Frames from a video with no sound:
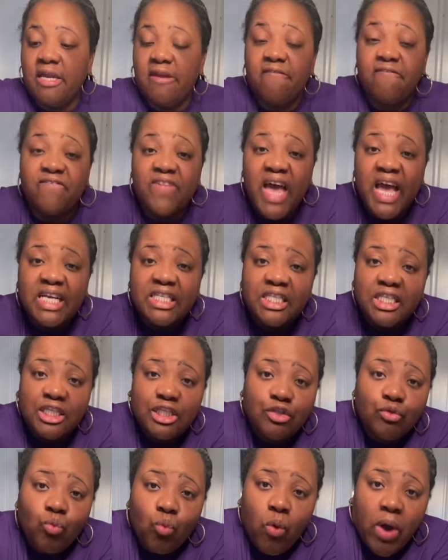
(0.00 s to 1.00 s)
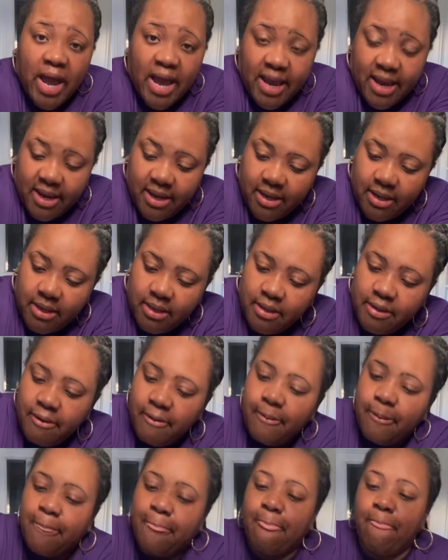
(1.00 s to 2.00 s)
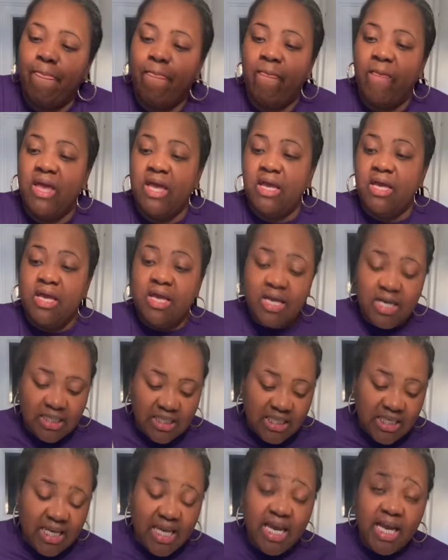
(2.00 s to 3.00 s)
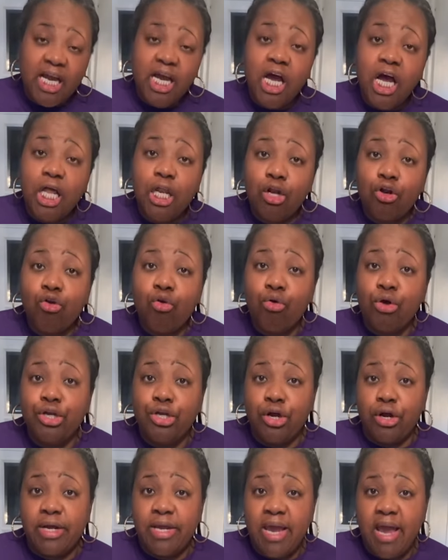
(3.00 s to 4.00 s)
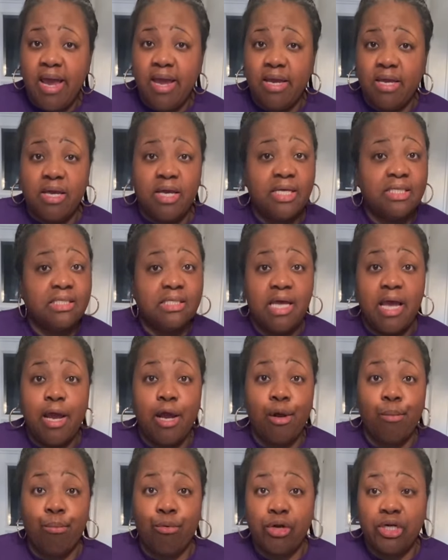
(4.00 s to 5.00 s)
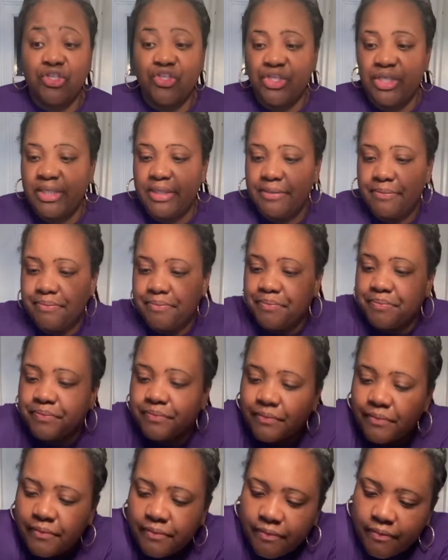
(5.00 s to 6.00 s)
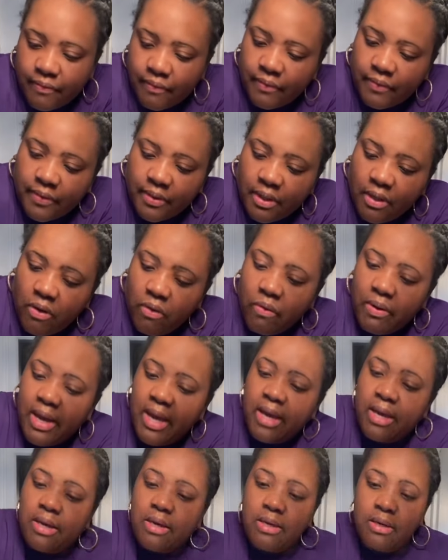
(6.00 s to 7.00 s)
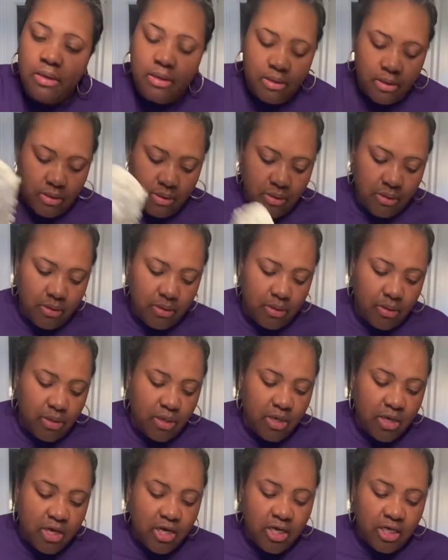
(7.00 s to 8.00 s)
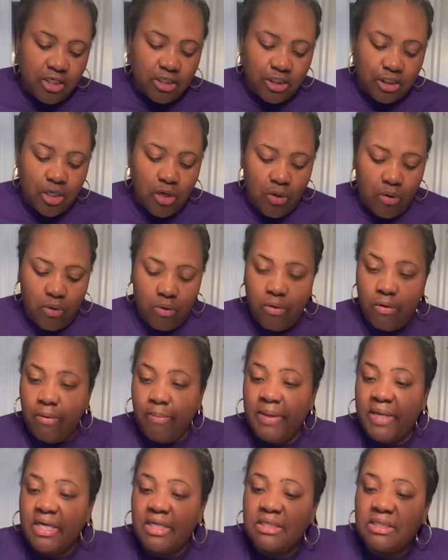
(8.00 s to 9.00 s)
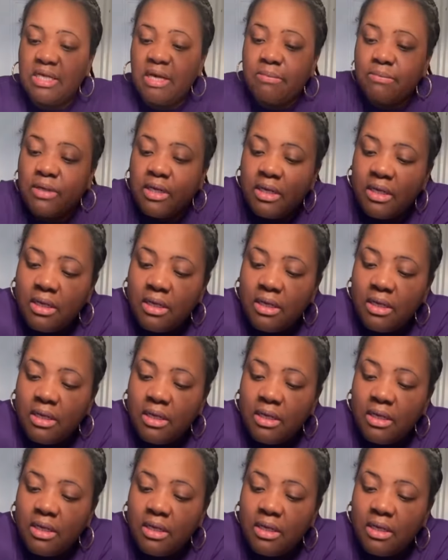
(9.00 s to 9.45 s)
the fastest way to get color on your cake is to airbrush it, okay? So, because I'm